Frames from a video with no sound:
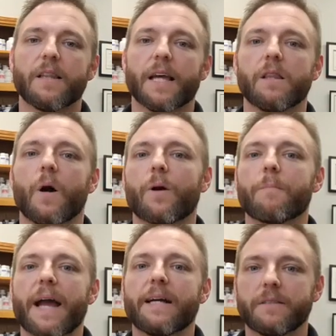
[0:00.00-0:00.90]
they lower
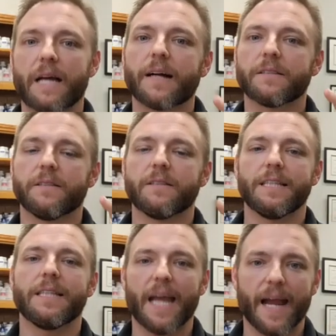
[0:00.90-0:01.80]
mycotoxins
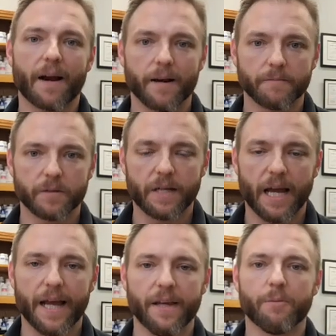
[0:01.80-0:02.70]
in the air,
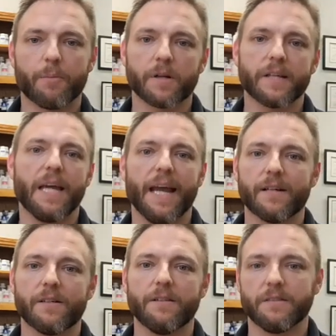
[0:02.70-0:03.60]
okay? You burn the
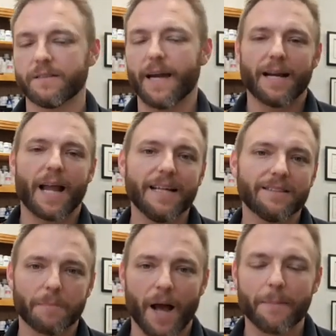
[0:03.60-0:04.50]
candles, it's kind of nice,
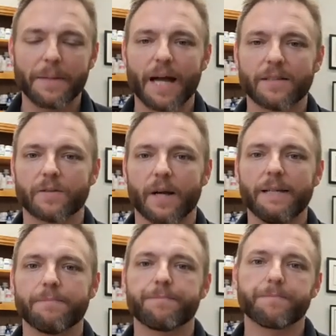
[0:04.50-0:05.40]
some ambiance,
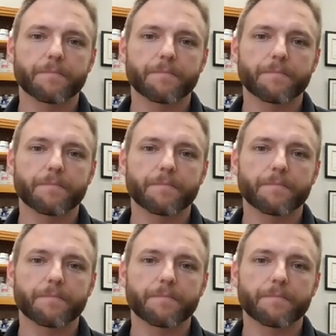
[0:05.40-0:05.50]
right?